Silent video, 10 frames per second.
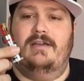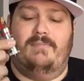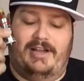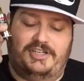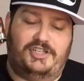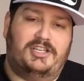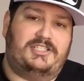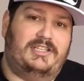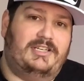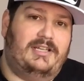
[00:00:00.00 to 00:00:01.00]
by
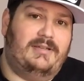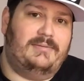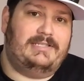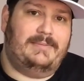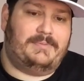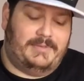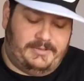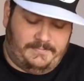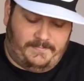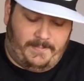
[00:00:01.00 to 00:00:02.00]
Justin Titman.
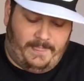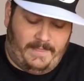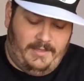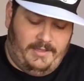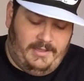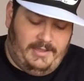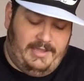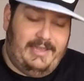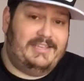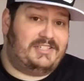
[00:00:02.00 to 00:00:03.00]
He is